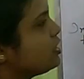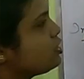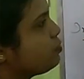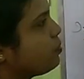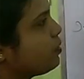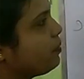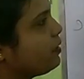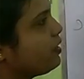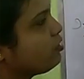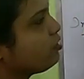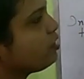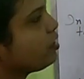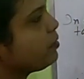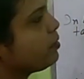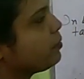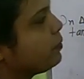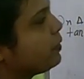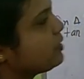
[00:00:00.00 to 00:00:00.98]
So
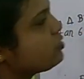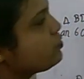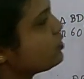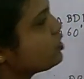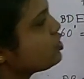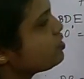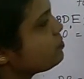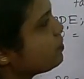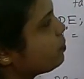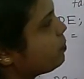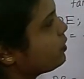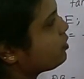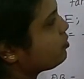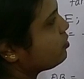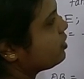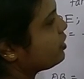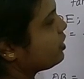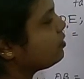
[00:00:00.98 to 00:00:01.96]
perpendicular base, which is a
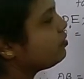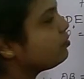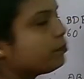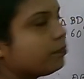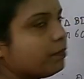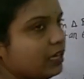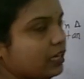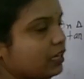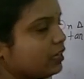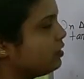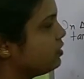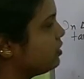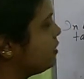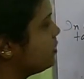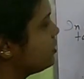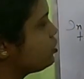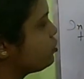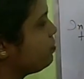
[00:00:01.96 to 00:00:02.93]
perpendicular here, BE.
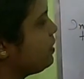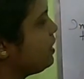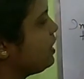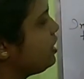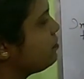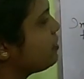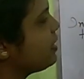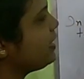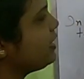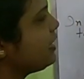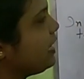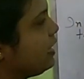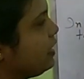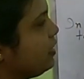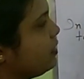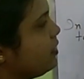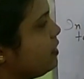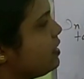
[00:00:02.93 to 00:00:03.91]
So BE by
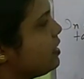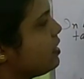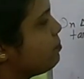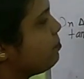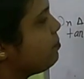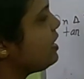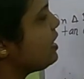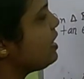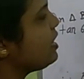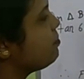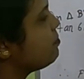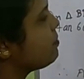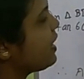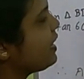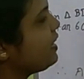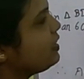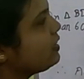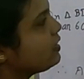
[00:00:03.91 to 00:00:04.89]
DE. BE
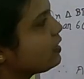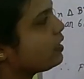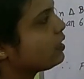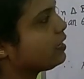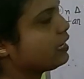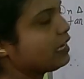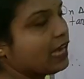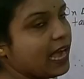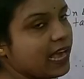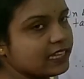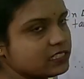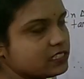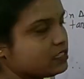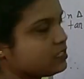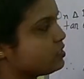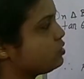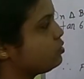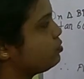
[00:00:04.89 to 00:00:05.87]
by 30 as
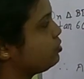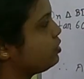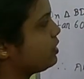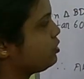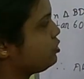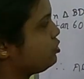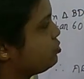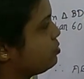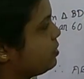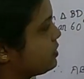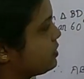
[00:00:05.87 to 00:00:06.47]
it is known to